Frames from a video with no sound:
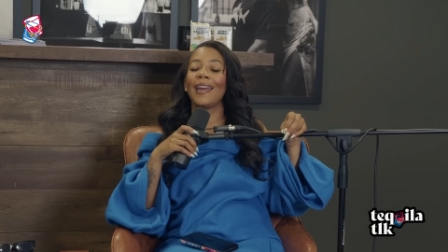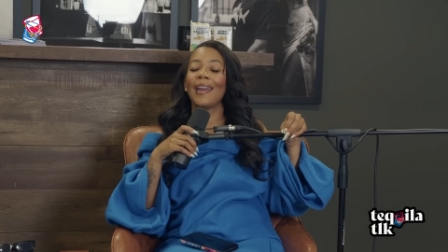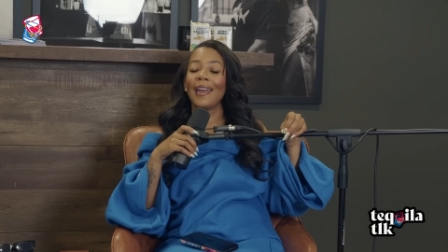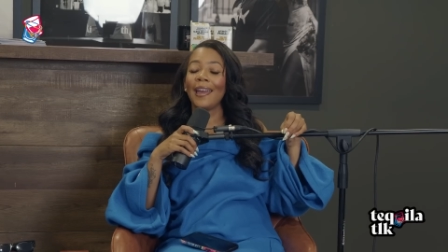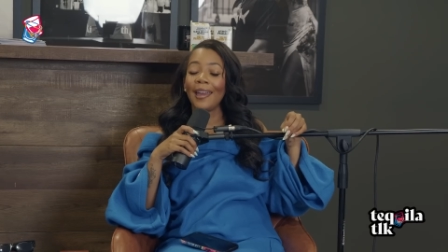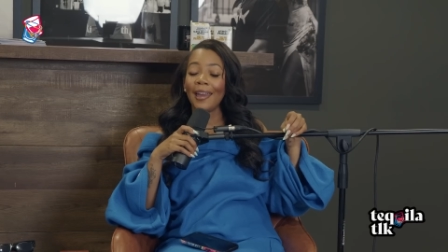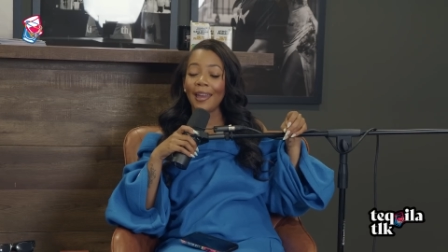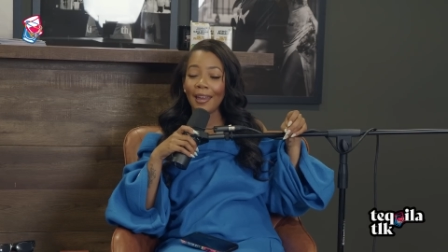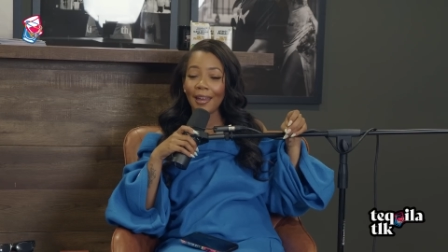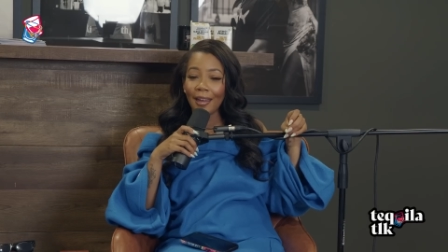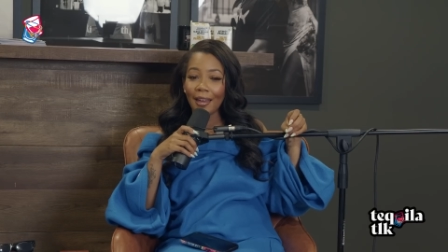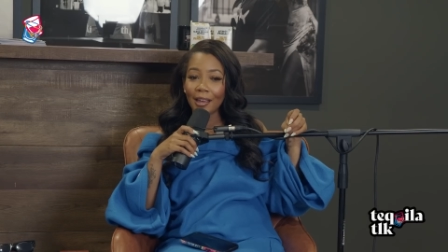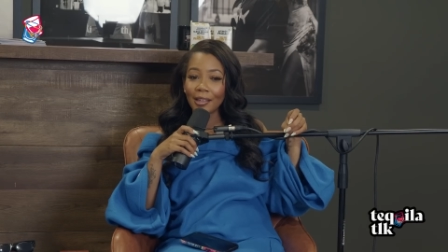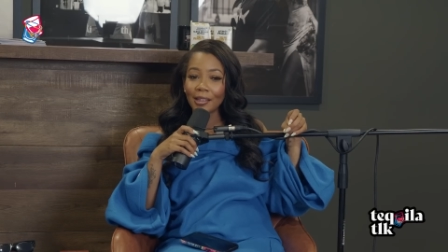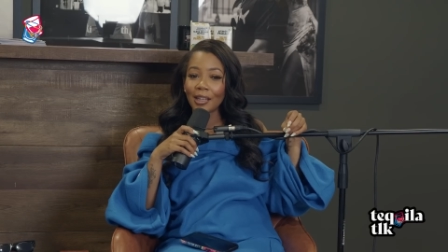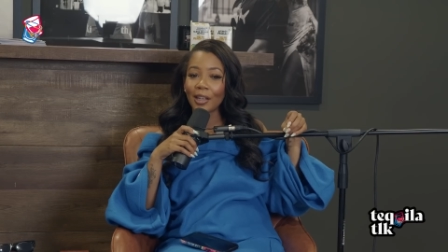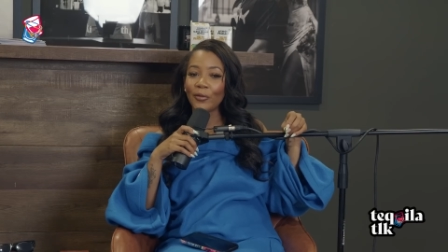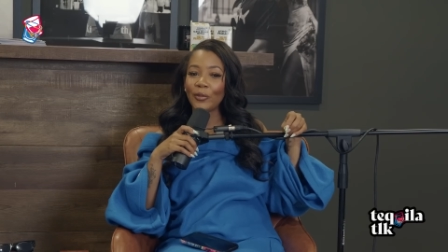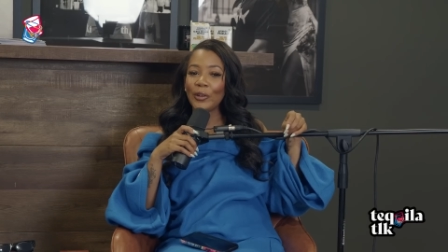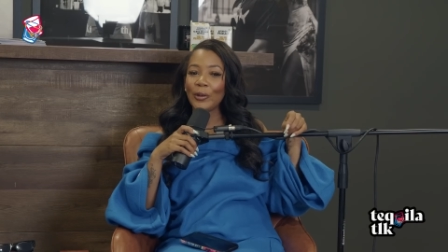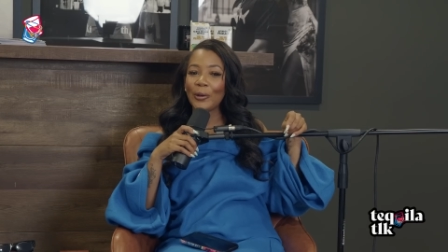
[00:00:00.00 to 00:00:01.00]
And
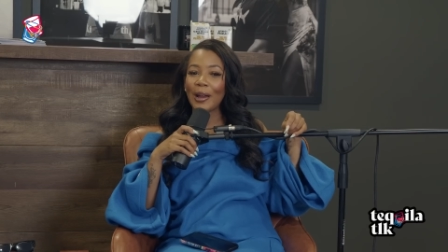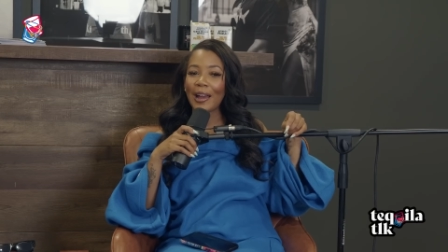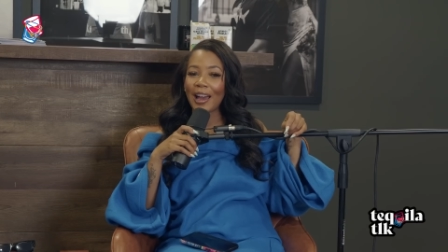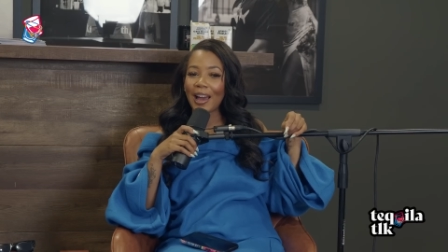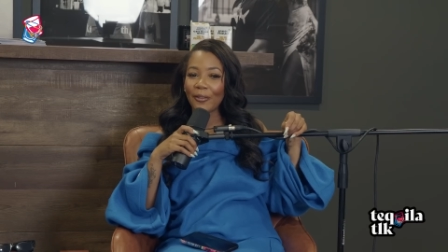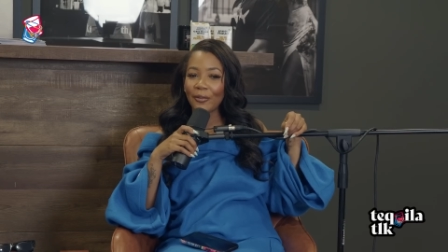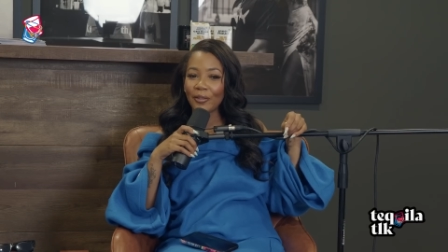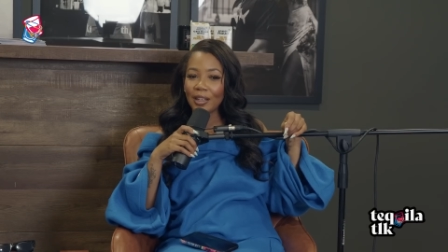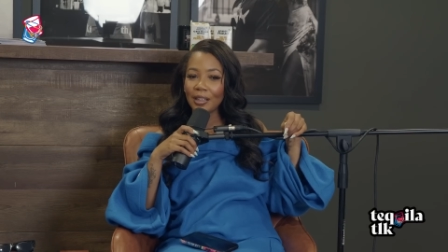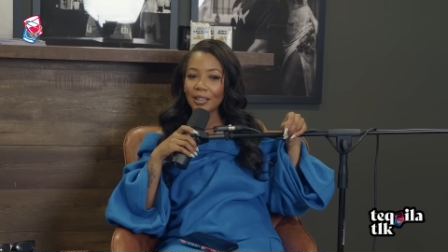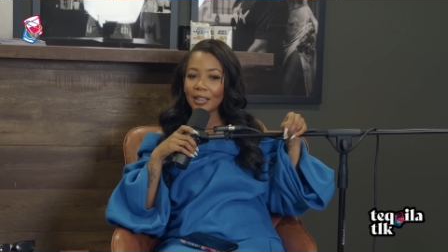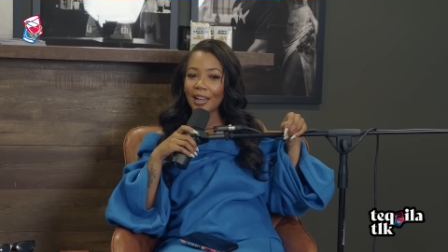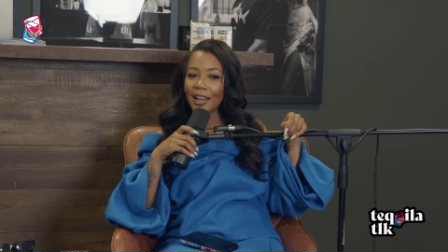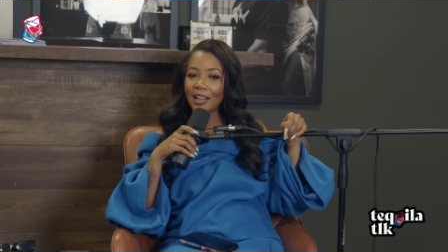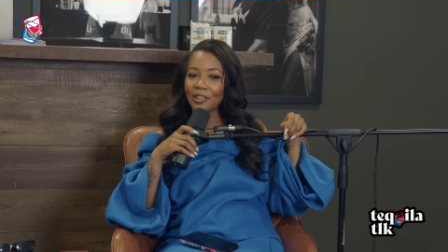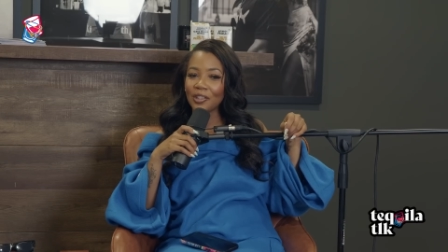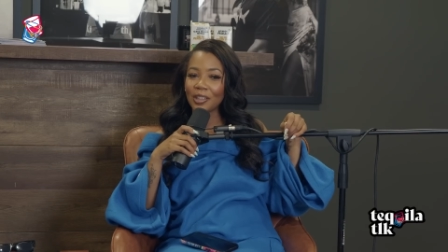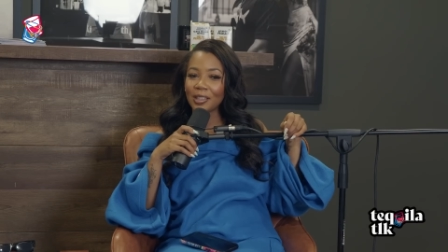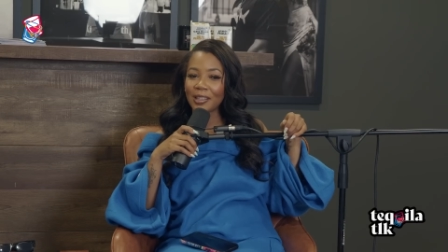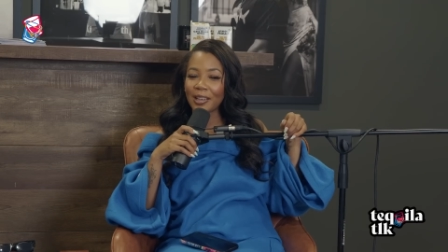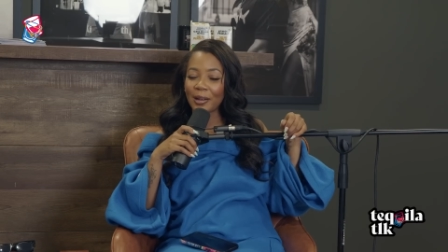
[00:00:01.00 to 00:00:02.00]
if you haven't,
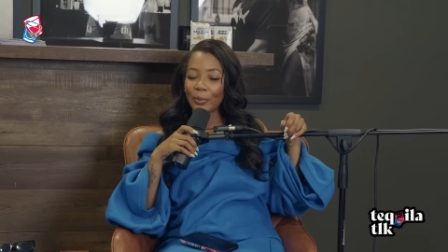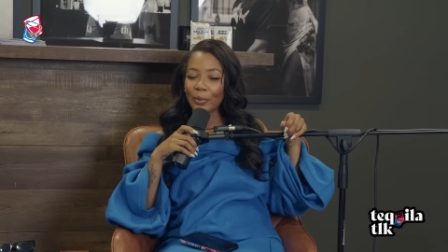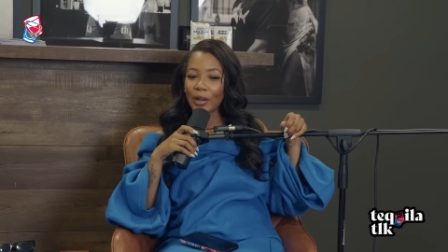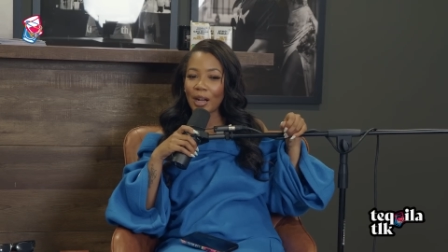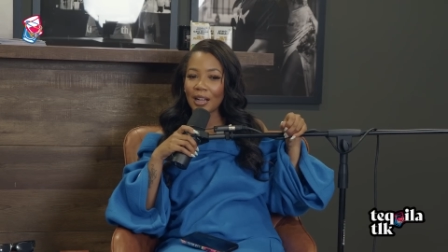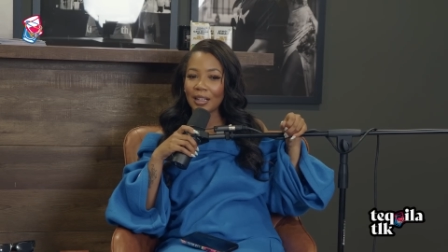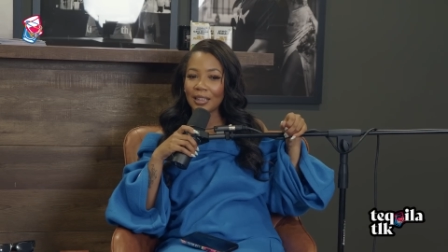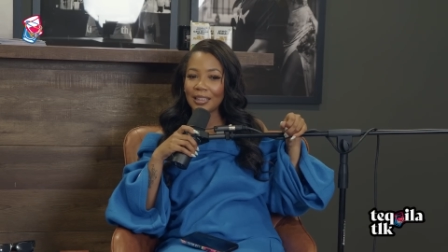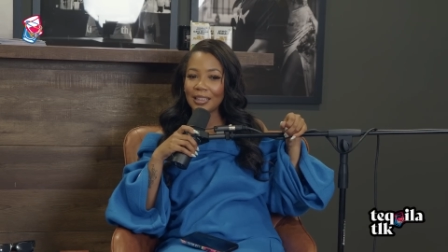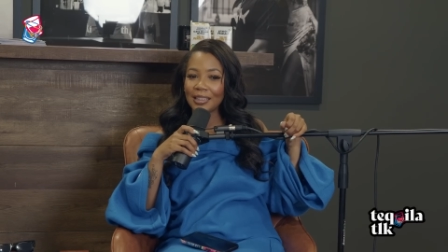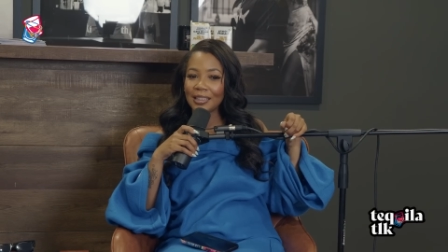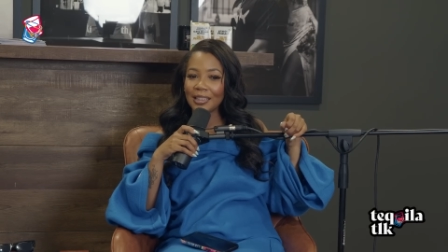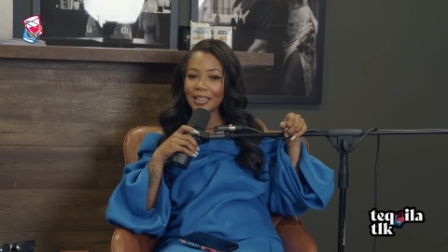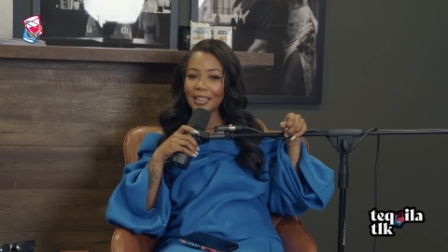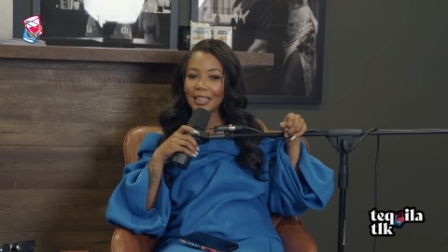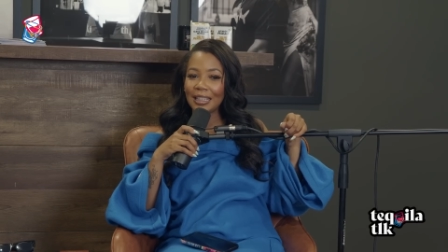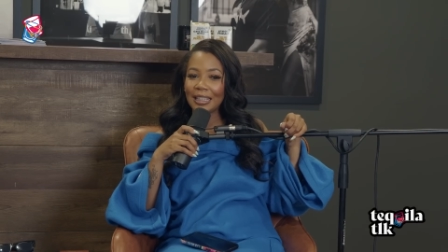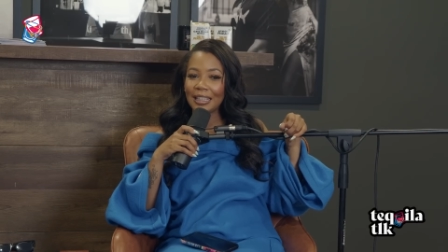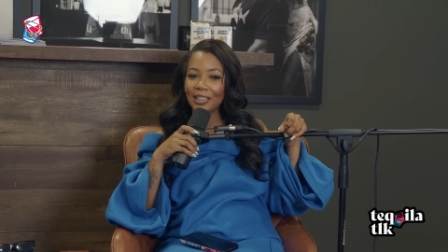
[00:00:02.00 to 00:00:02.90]
catch us at Broccoli City.